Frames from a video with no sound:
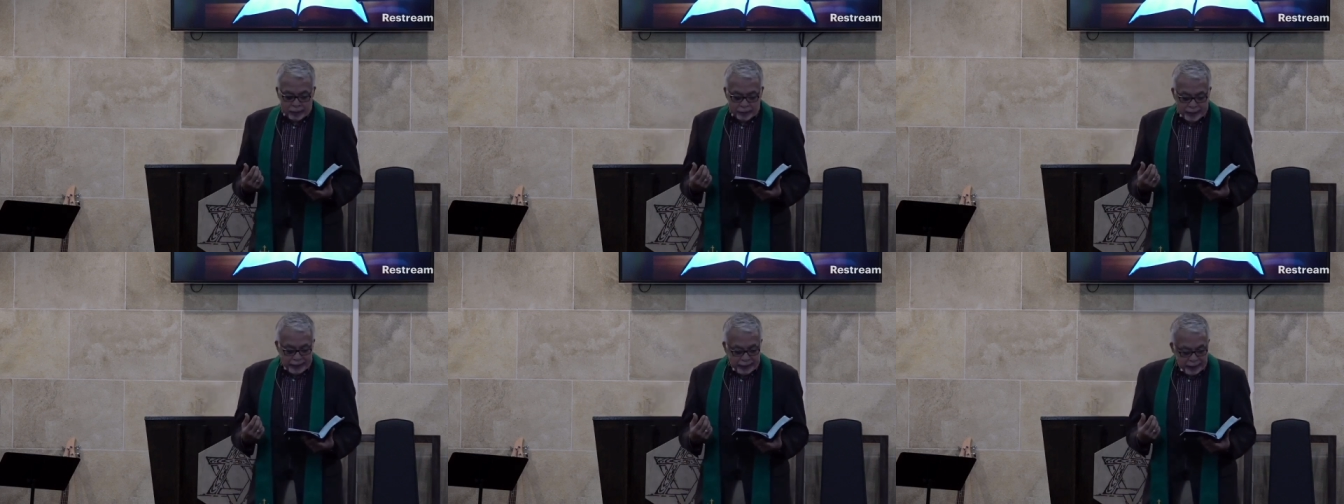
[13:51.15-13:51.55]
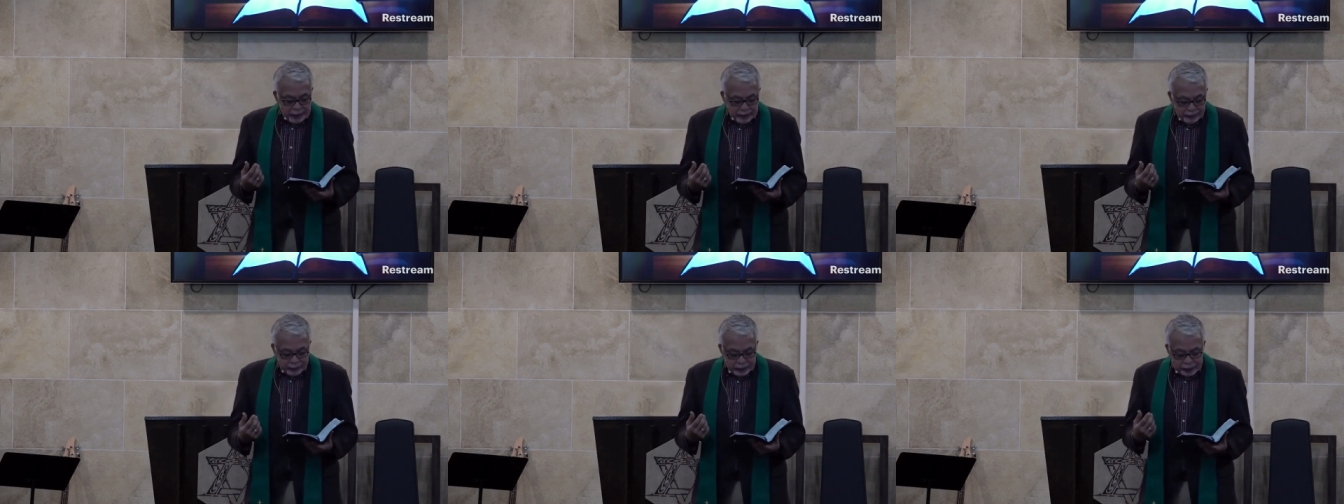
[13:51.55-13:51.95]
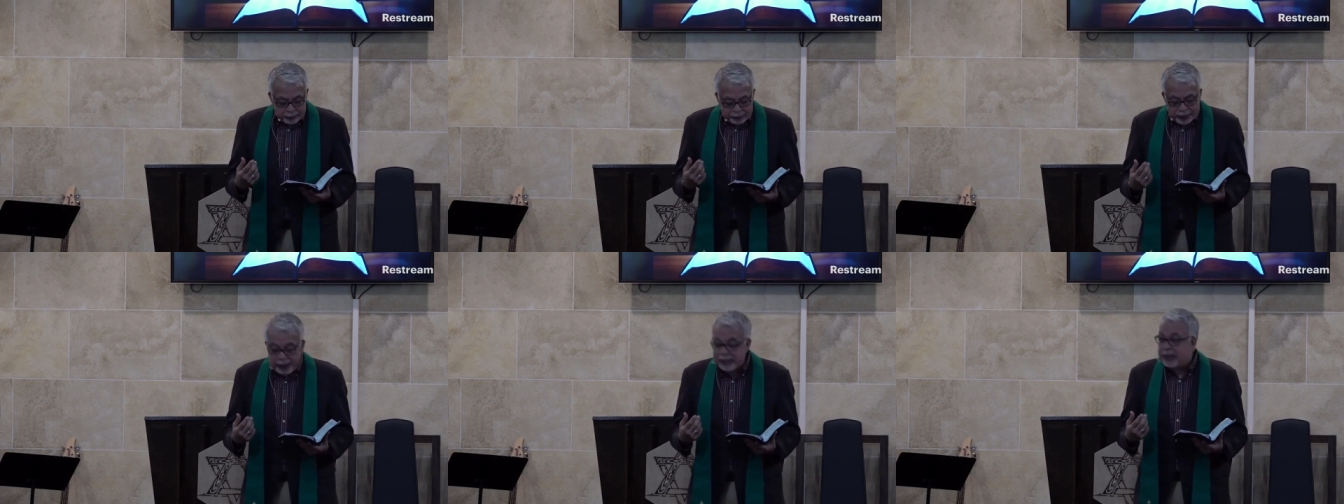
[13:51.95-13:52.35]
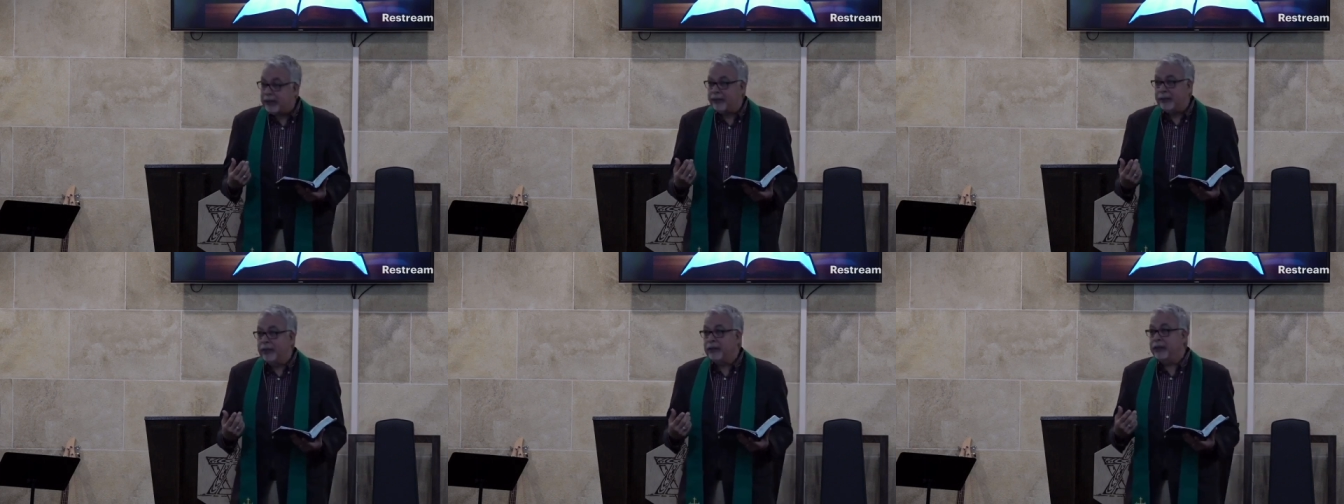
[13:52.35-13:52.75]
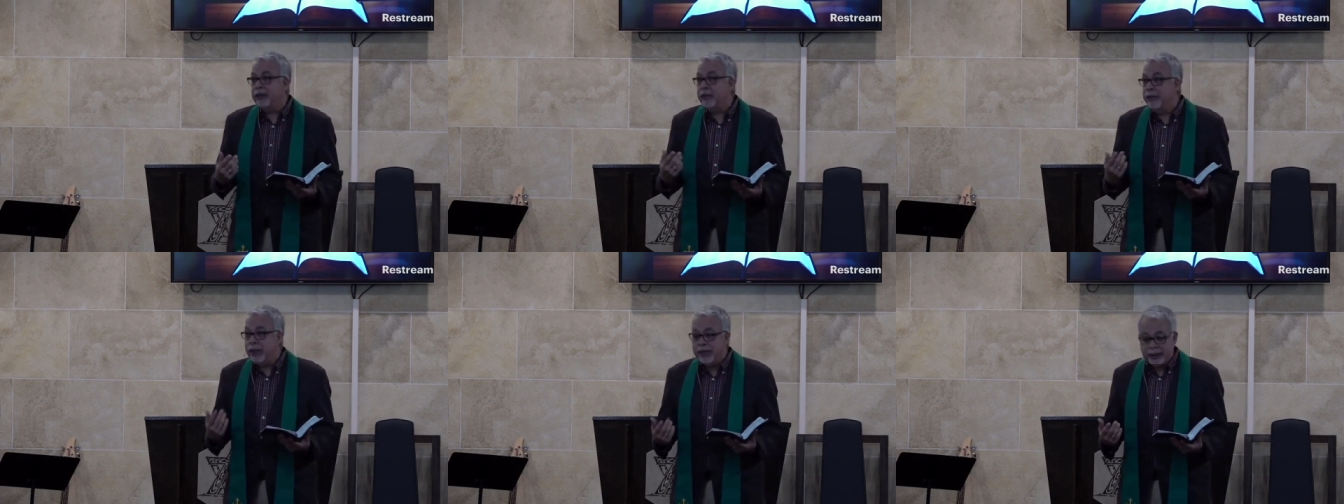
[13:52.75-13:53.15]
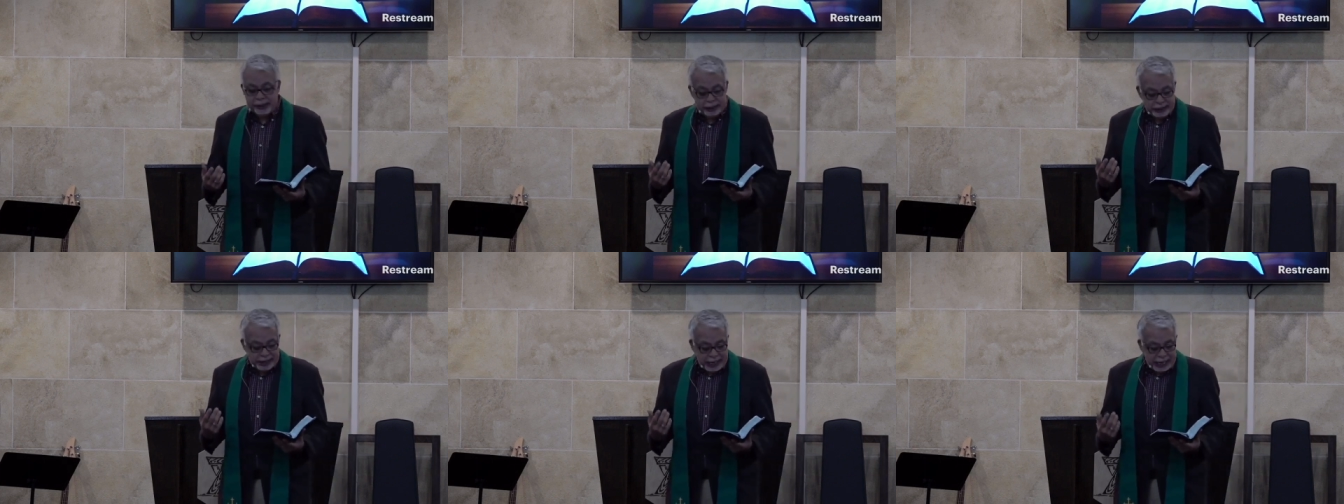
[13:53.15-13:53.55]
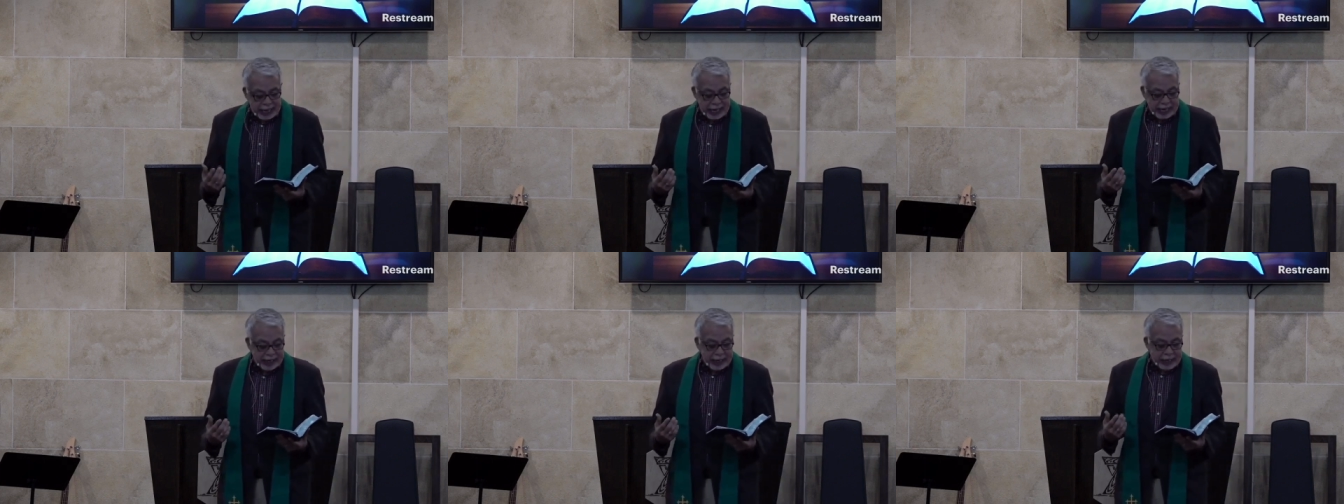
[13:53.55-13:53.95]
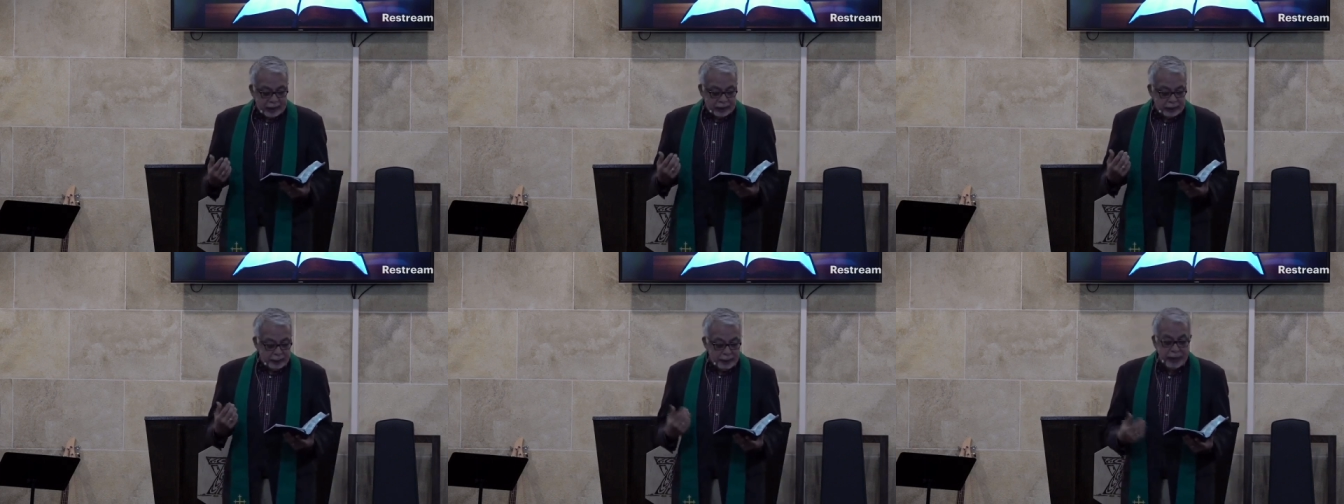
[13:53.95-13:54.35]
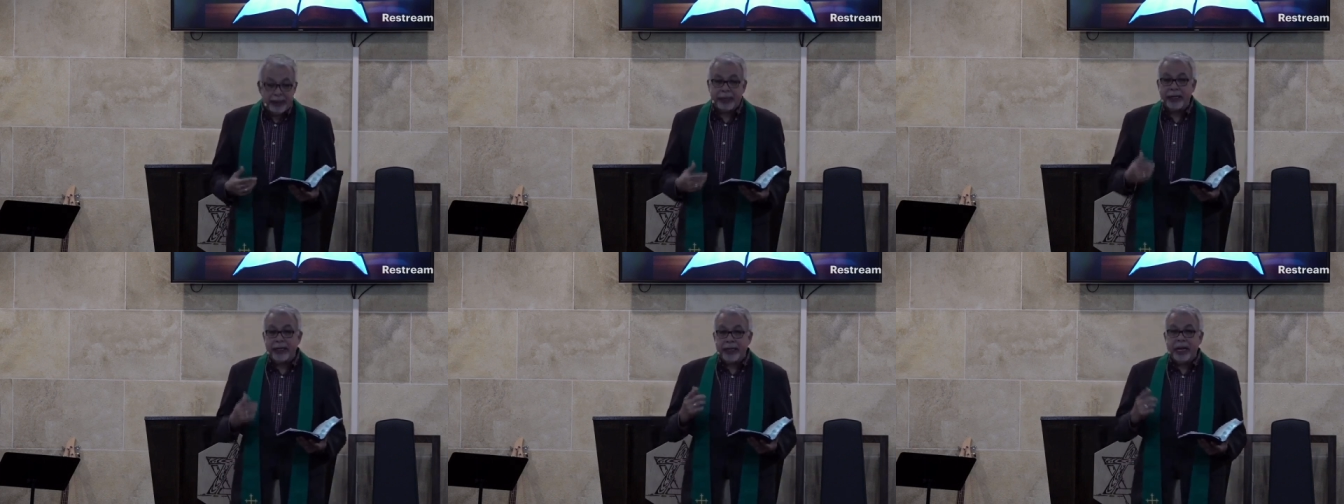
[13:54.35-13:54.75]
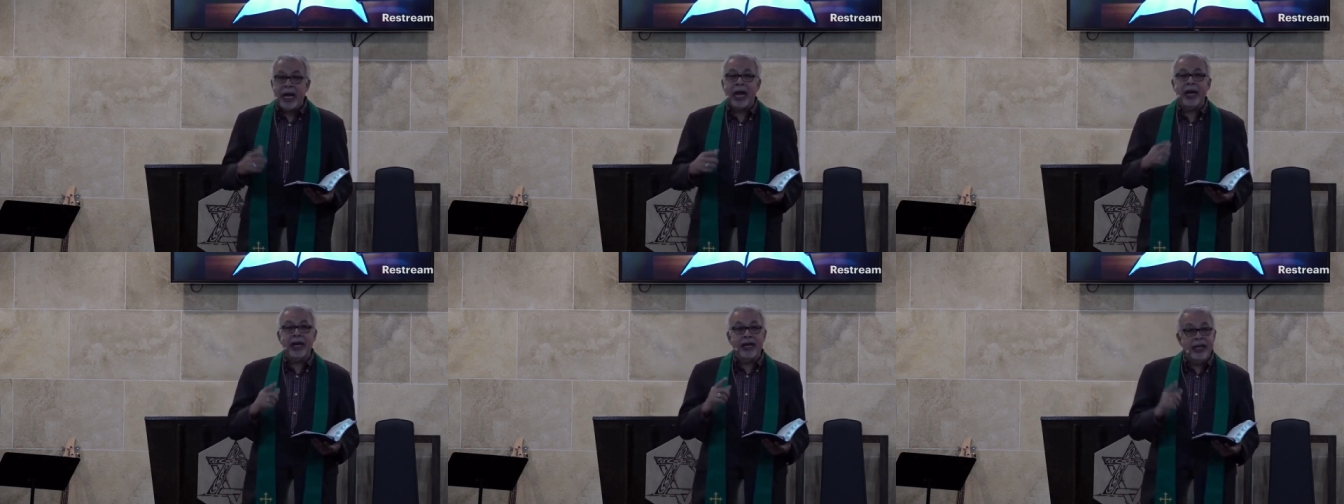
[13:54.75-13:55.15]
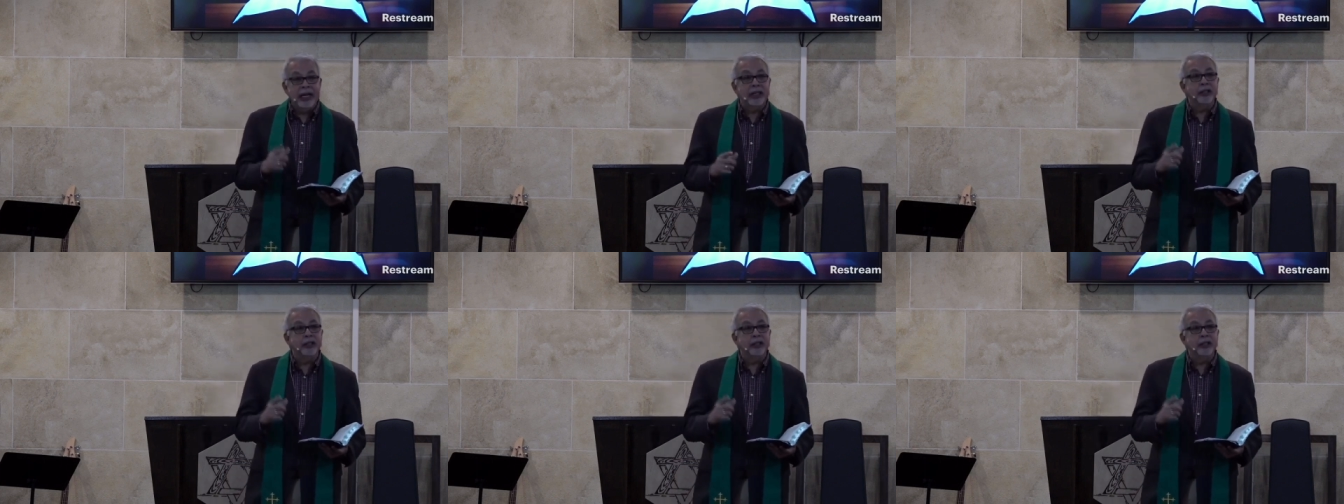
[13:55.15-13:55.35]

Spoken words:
Be submissive. Submit to God. Submit to God and his